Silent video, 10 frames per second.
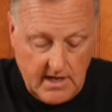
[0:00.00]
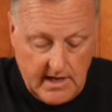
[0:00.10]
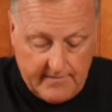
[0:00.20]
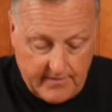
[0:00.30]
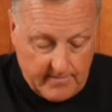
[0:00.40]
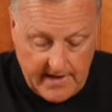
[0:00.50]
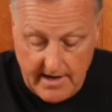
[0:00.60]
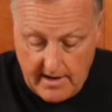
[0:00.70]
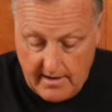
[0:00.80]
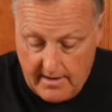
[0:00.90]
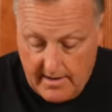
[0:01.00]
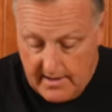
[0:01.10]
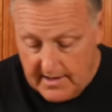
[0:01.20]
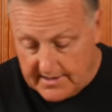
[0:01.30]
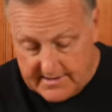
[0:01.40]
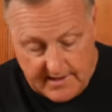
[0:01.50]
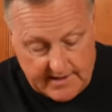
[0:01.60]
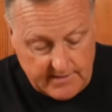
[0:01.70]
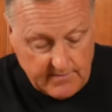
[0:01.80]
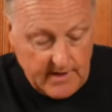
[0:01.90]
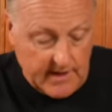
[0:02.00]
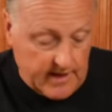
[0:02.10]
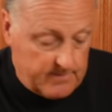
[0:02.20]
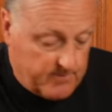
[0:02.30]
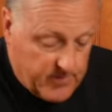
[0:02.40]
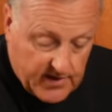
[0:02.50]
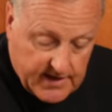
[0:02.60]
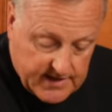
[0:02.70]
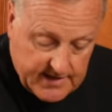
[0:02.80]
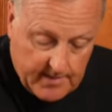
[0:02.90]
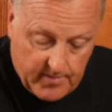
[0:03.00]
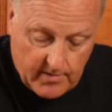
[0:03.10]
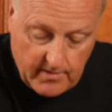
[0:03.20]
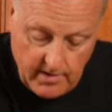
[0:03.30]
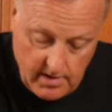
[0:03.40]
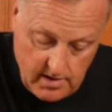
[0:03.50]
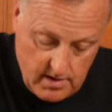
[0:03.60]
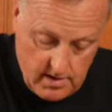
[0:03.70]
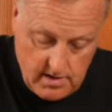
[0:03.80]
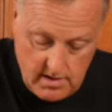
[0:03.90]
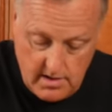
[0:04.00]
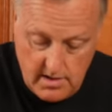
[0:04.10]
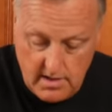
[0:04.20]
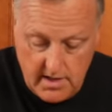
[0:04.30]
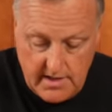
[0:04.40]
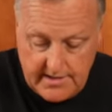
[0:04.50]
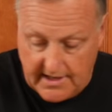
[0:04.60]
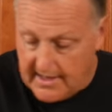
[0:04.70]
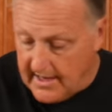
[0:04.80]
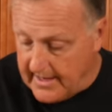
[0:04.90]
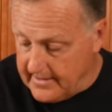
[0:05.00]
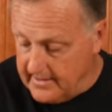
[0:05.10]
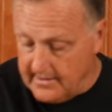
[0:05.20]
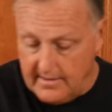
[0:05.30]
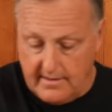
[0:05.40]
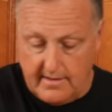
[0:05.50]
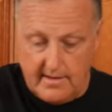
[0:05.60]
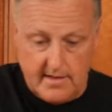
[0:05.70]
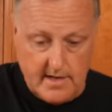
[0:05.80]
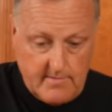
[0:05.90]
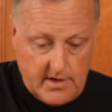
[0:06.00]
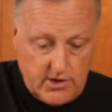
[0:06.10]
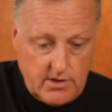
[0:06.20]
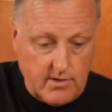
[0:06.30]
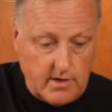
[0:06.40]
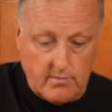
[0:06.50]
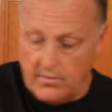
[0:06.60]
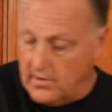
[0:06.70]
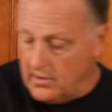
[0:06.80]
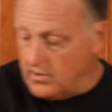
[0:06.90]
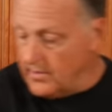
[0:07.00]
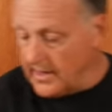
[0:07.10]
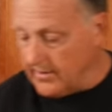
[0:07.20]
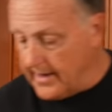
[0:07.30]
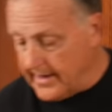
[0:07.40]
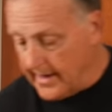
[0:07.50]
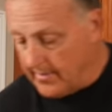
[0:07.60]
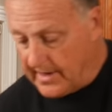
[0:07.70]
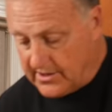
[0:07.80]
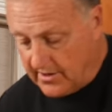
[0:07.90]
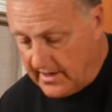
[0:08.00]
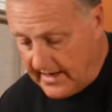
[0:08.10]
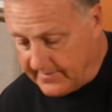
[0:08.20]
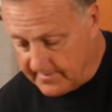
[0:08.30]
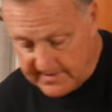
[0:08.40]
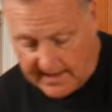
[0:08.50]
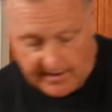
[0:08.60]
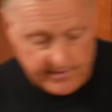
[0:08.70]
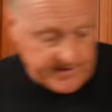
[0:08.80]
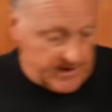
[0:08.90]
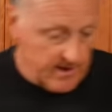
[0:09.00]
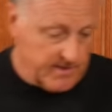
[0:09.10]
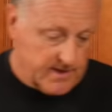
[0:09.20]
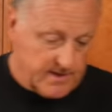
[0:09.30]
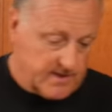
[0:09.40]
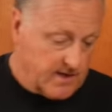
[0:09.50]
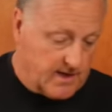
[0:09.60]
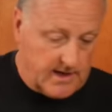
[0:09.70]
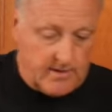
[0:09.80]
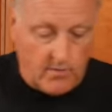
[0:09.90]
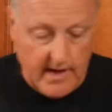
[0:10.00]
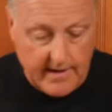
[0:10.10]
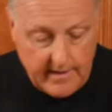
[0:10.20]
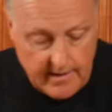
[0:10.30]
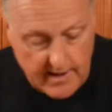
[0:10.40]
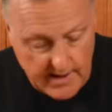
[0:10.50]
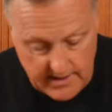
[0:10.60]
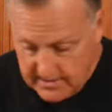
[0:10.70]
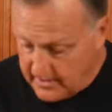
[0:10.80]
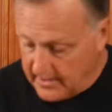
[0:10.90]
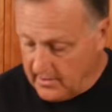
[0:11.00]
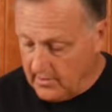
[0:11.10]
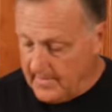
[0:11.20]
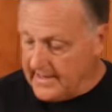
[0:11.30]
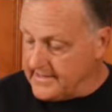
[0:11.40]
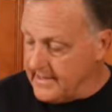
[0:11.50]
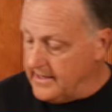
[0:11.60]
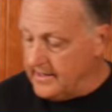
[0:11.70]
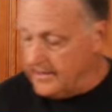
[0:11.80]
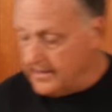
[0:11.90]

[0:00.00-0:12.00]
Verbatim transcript: And from there, it's really pretty simple to cut. And I'm going to show you real quick right now. Make sure you have some towels here because it's going to get wet. It's going to get a little messy.